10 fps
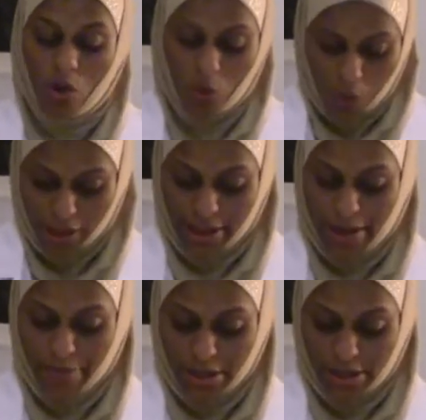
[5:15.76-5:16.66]
with
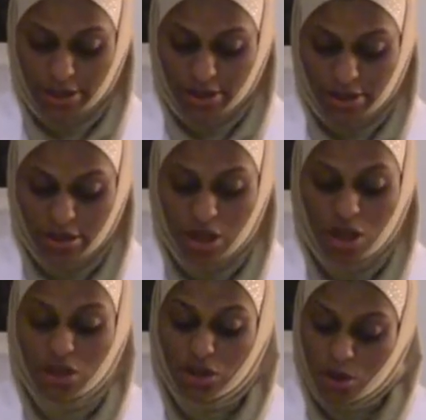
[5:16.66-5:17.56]
diabetes.
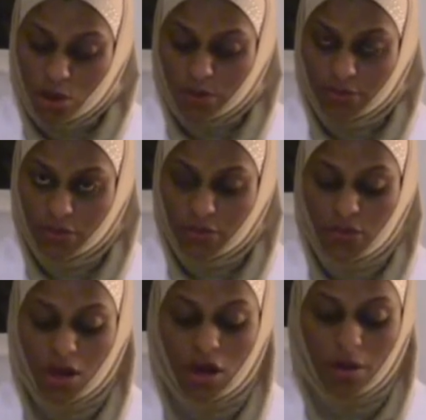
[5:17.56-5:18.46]
So,
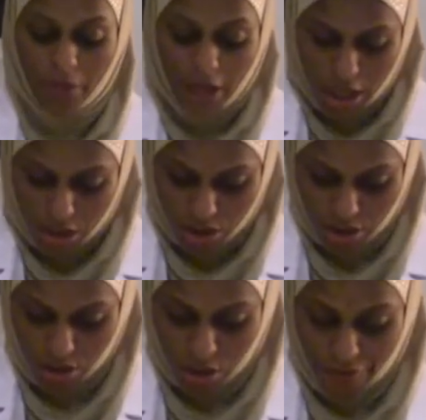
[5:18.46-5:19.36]
the
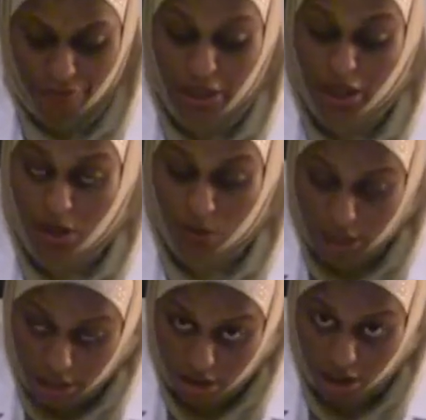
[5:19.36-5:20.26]
combination of
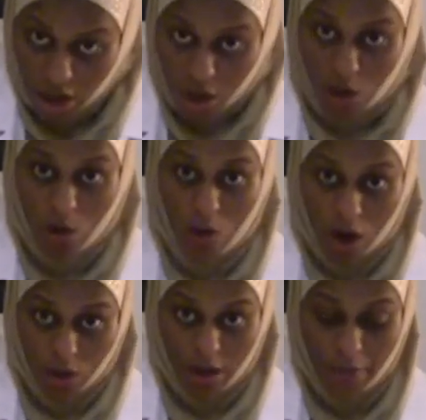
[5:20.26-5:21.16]
increased
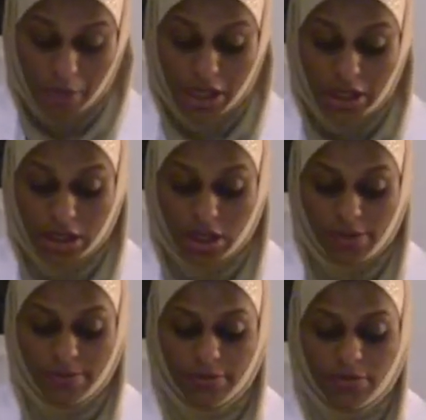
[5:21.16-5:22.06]
coagulability
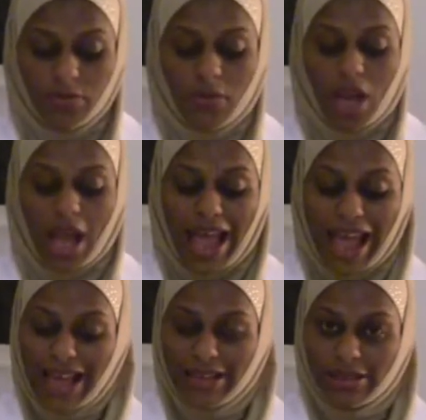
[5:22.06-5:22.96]

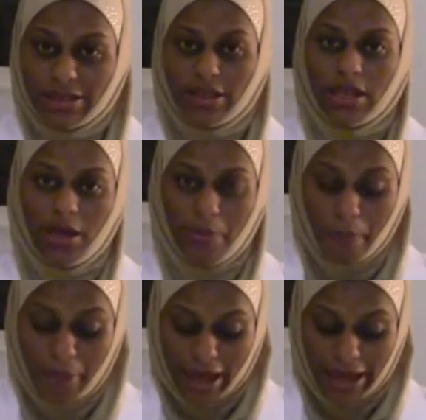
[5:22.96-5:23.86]
and
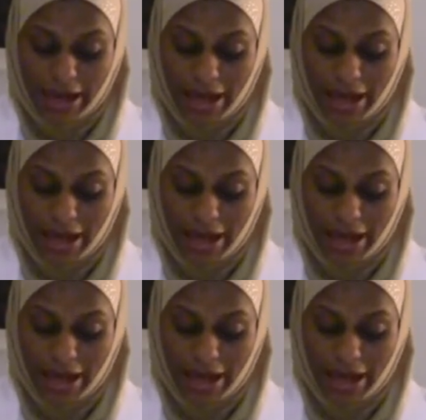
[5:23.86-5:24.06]
impaired